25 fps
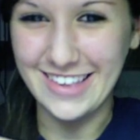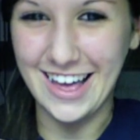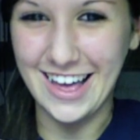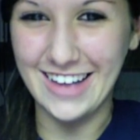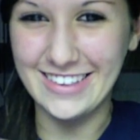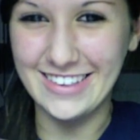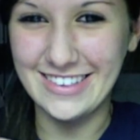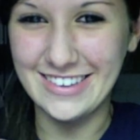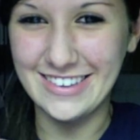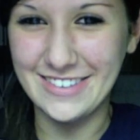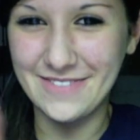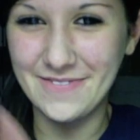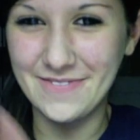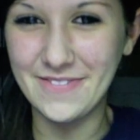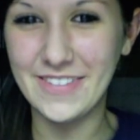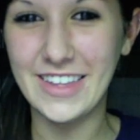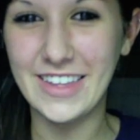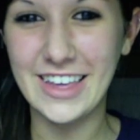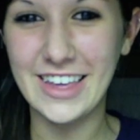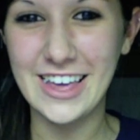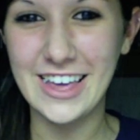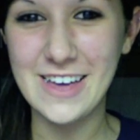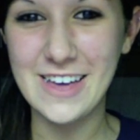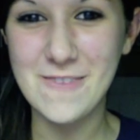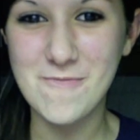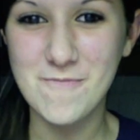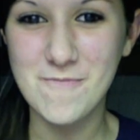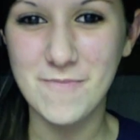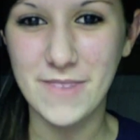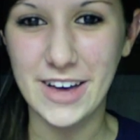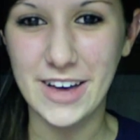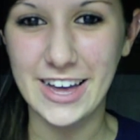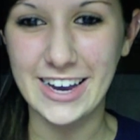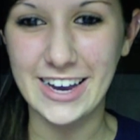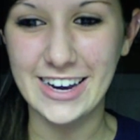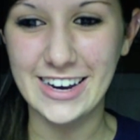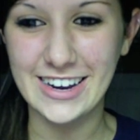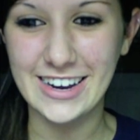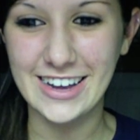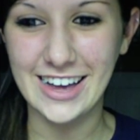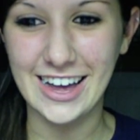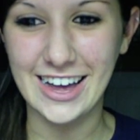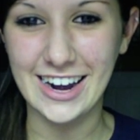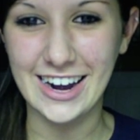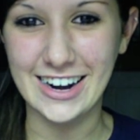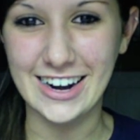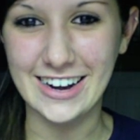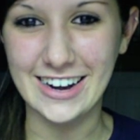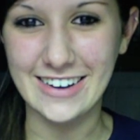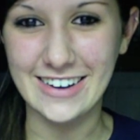awesome, but
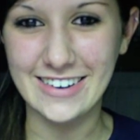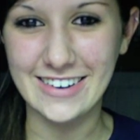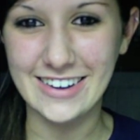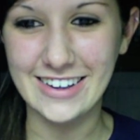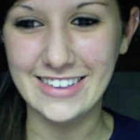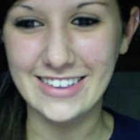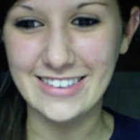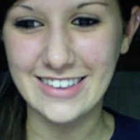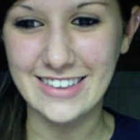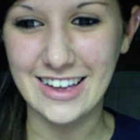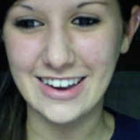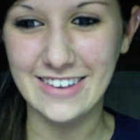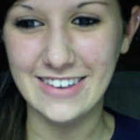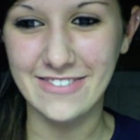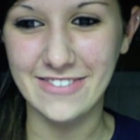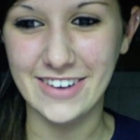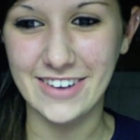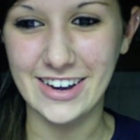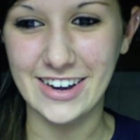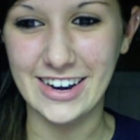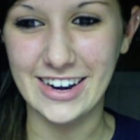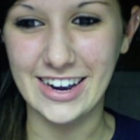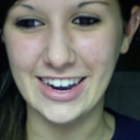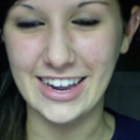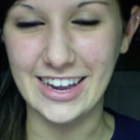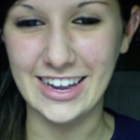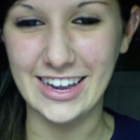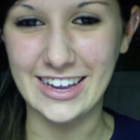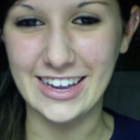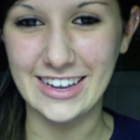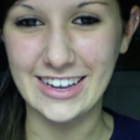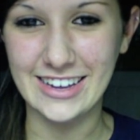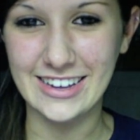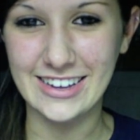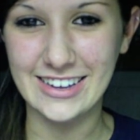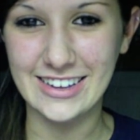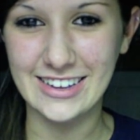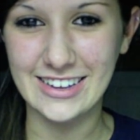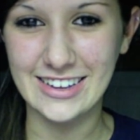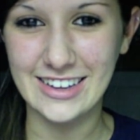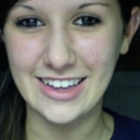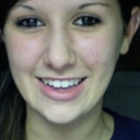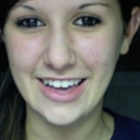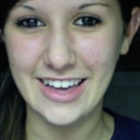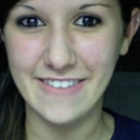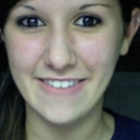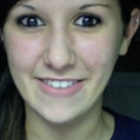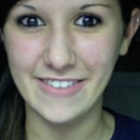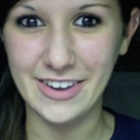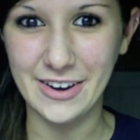I don't know. It's kind of fun, like
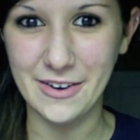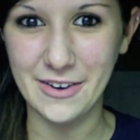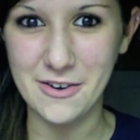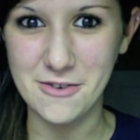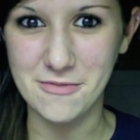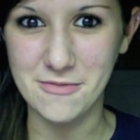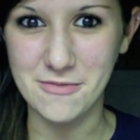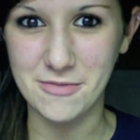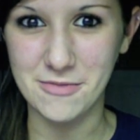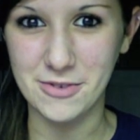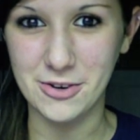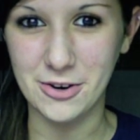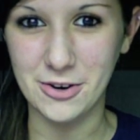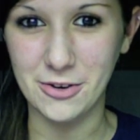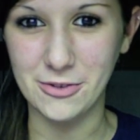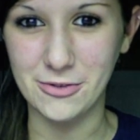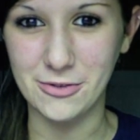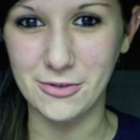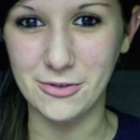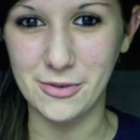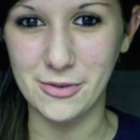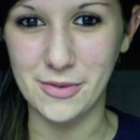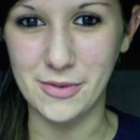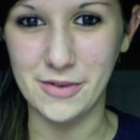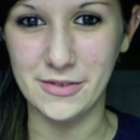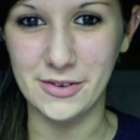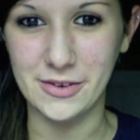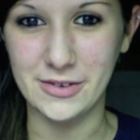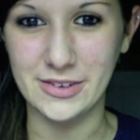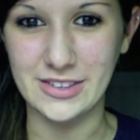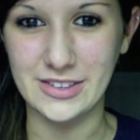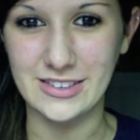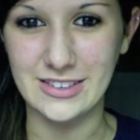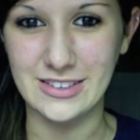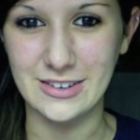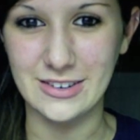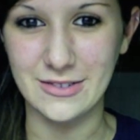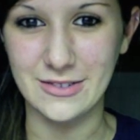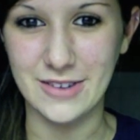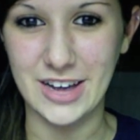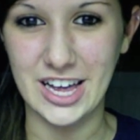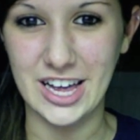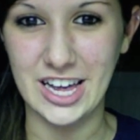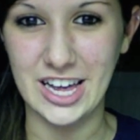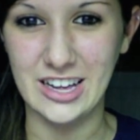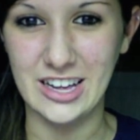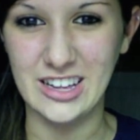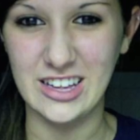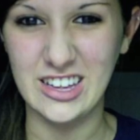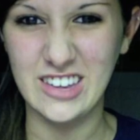having your own own room every once in a
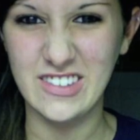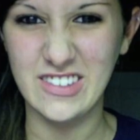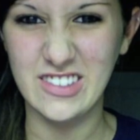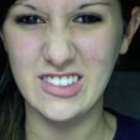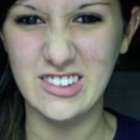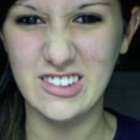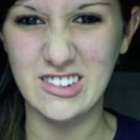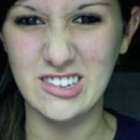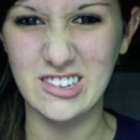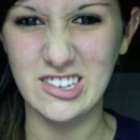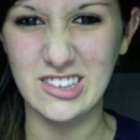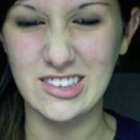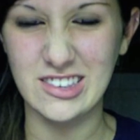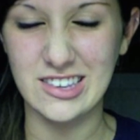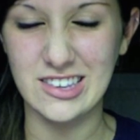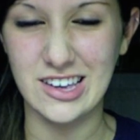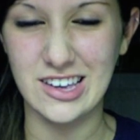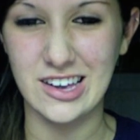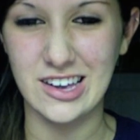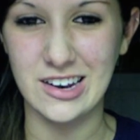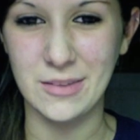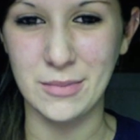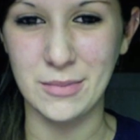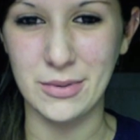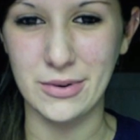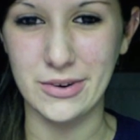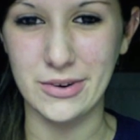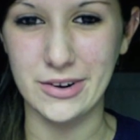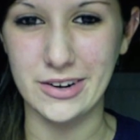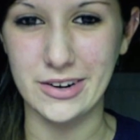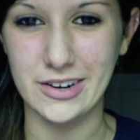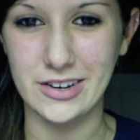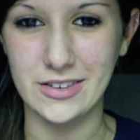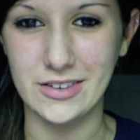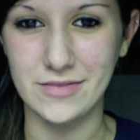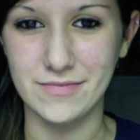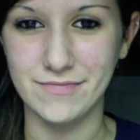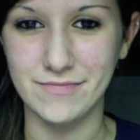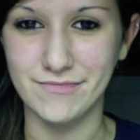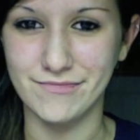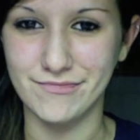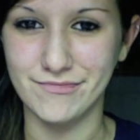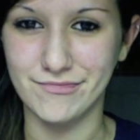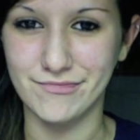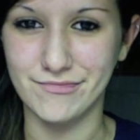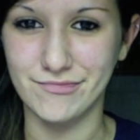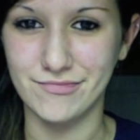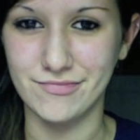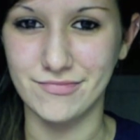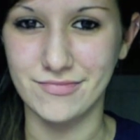while, even though it gets kind of boring.
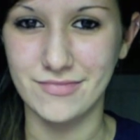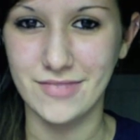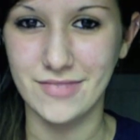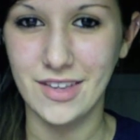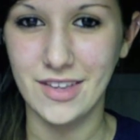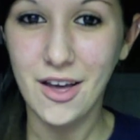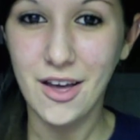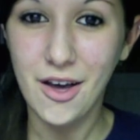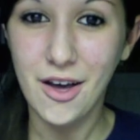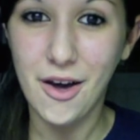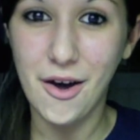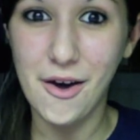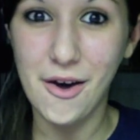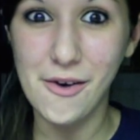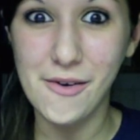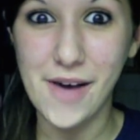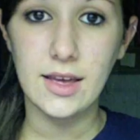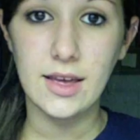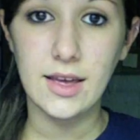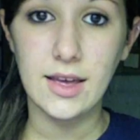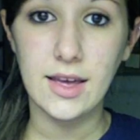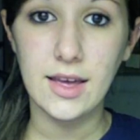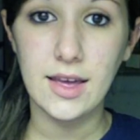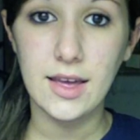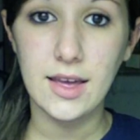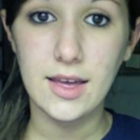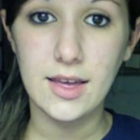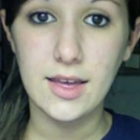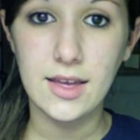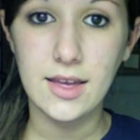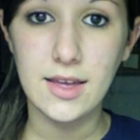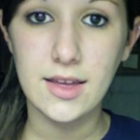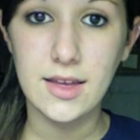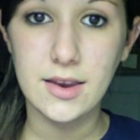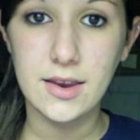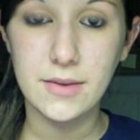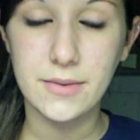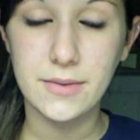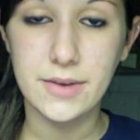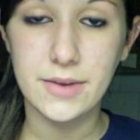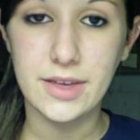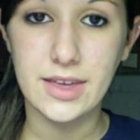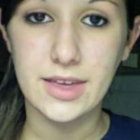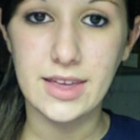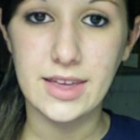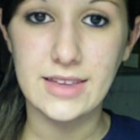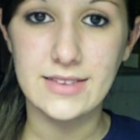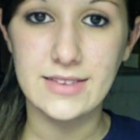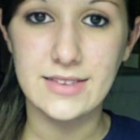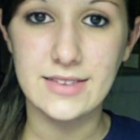Oh well.
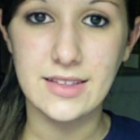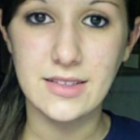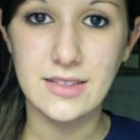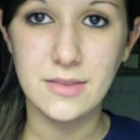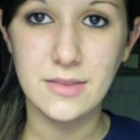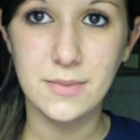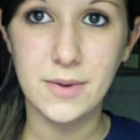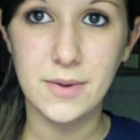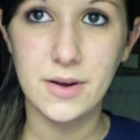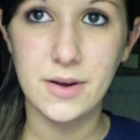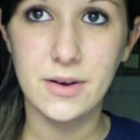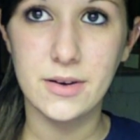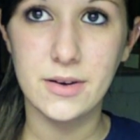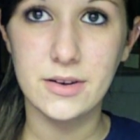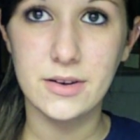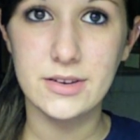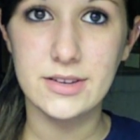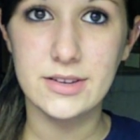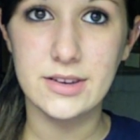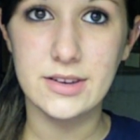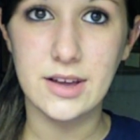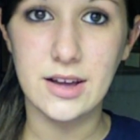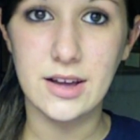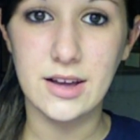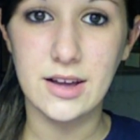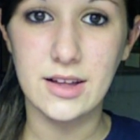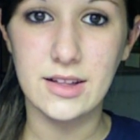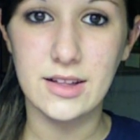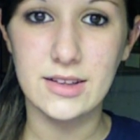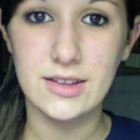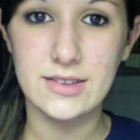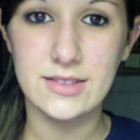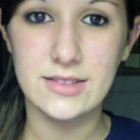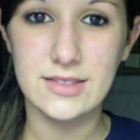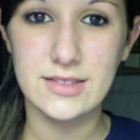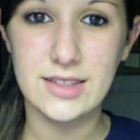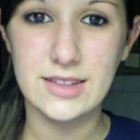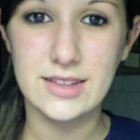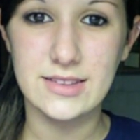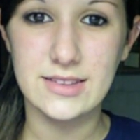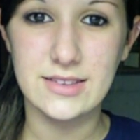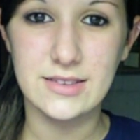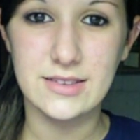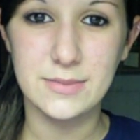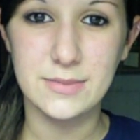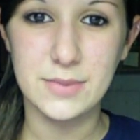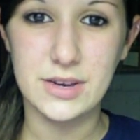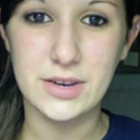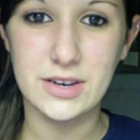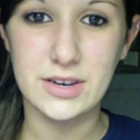Anyways, that's about all that's
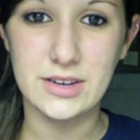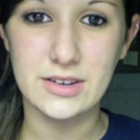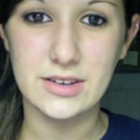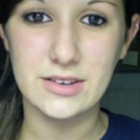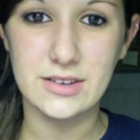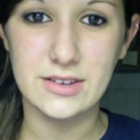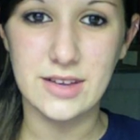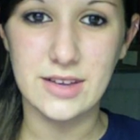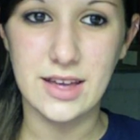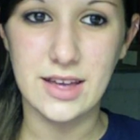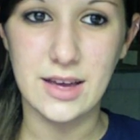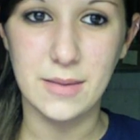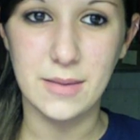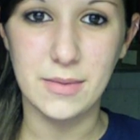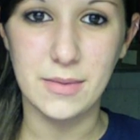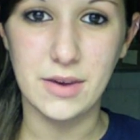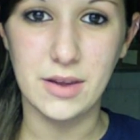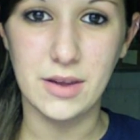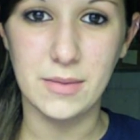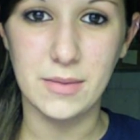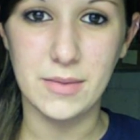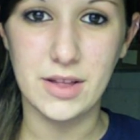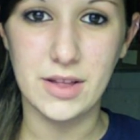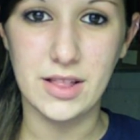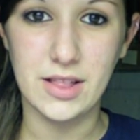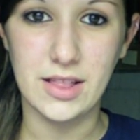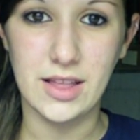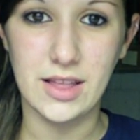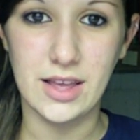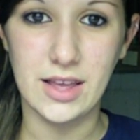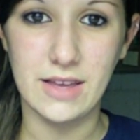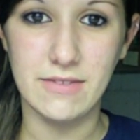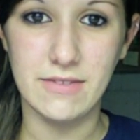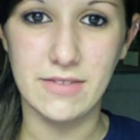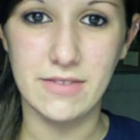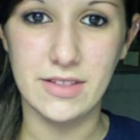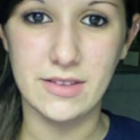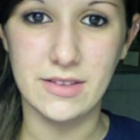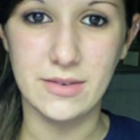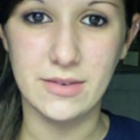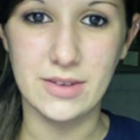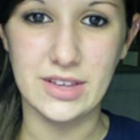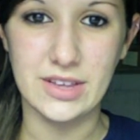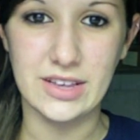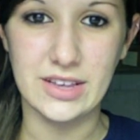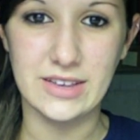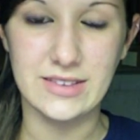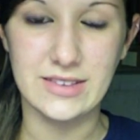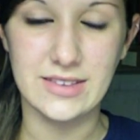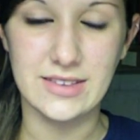been happening in my life. That's
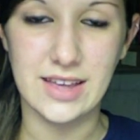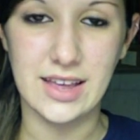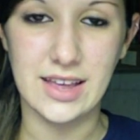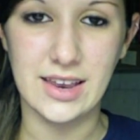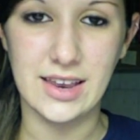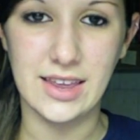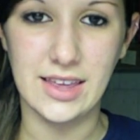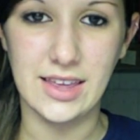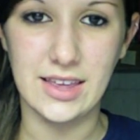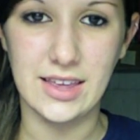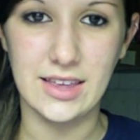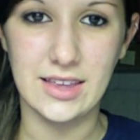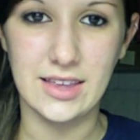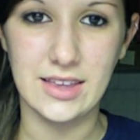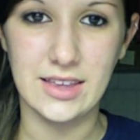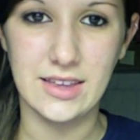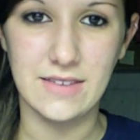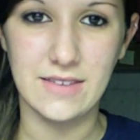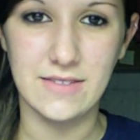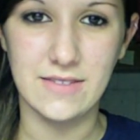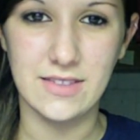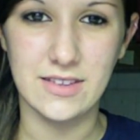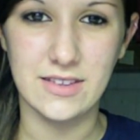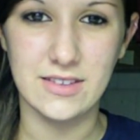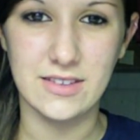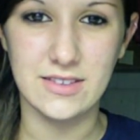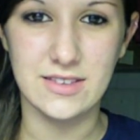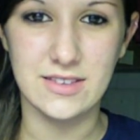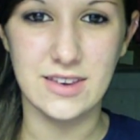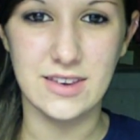really exciting, even though it's